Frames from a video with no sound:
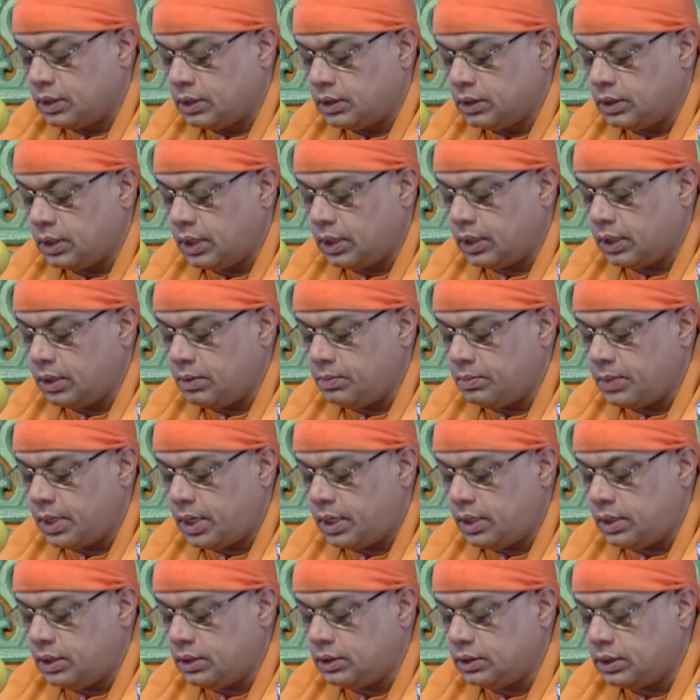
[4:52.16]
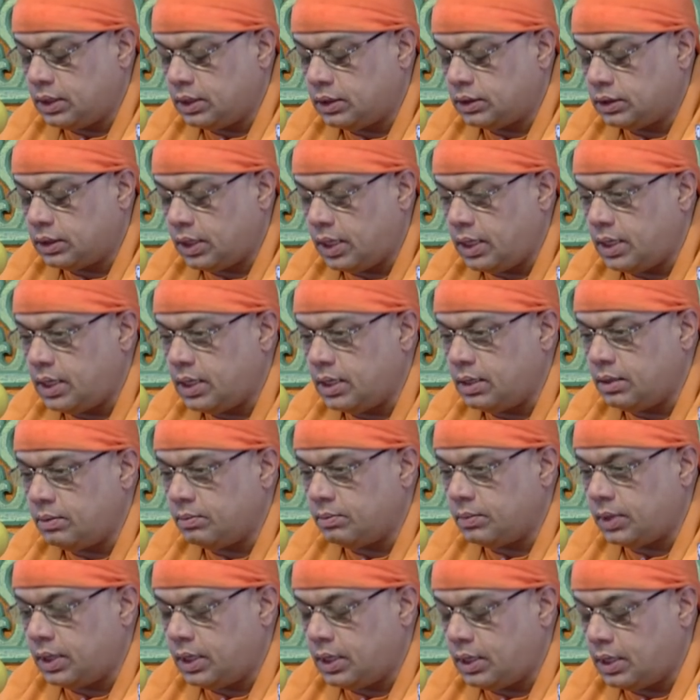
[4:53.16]
They remain the
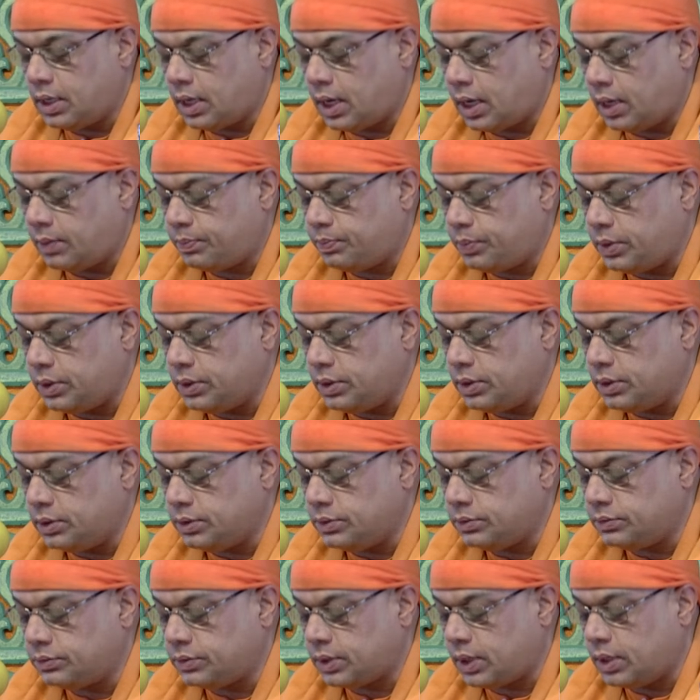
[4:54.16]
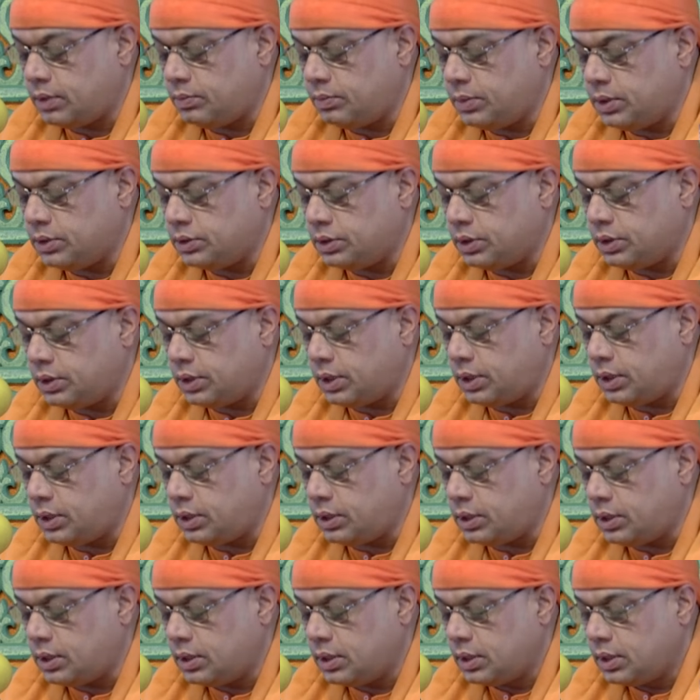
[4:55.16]
same in happiness and misery,
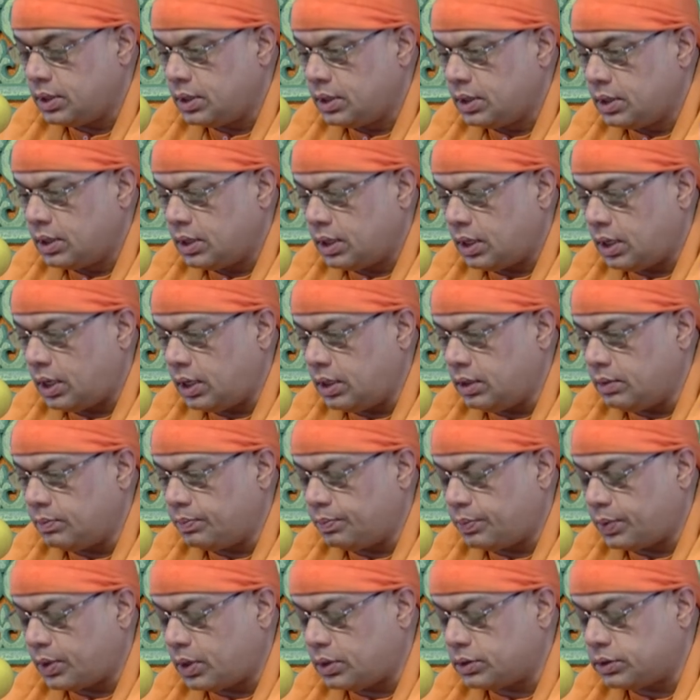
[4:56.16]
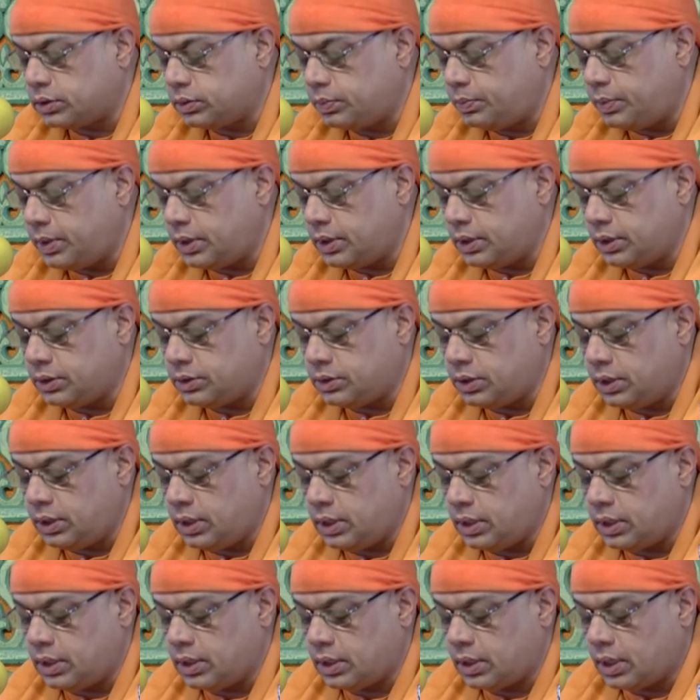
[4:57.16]
in
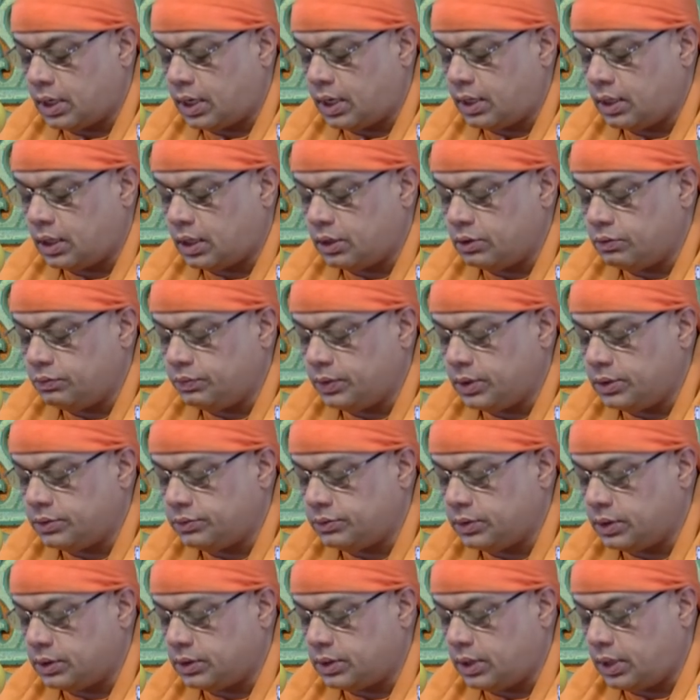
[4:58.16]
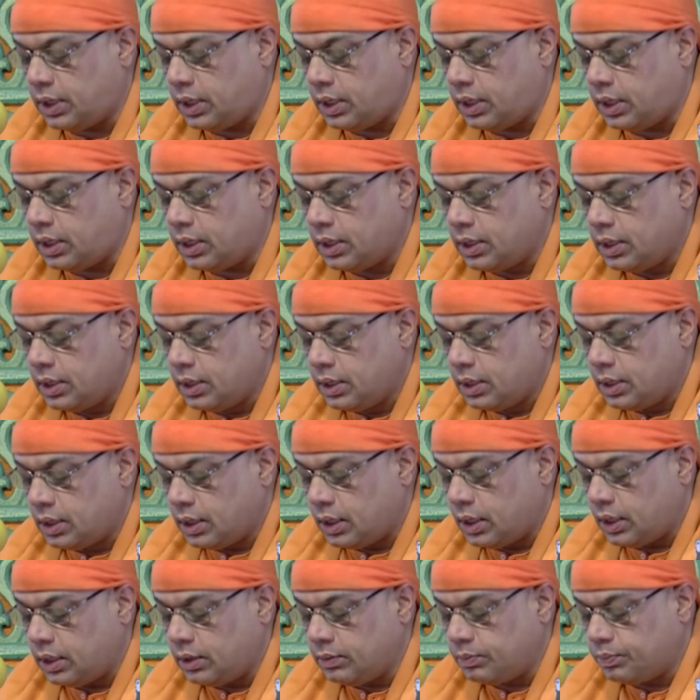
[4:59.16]
prosperity and adversity,
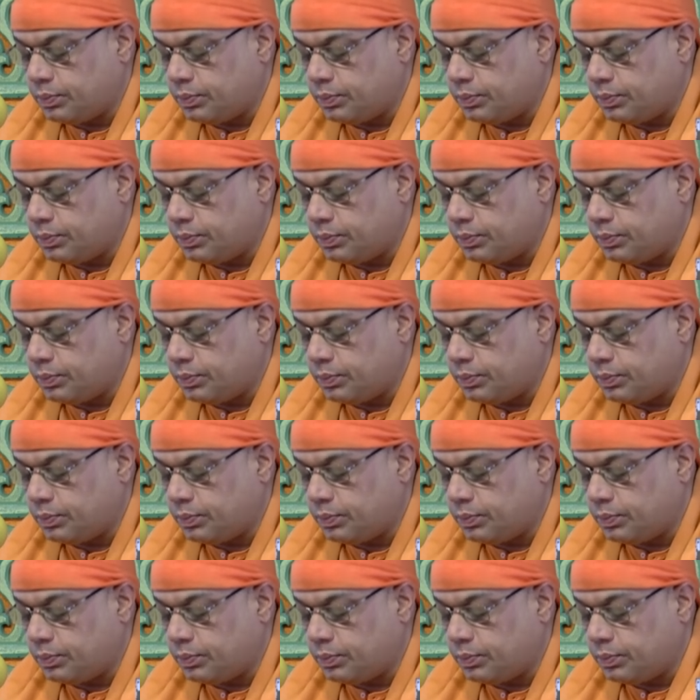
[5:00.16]
in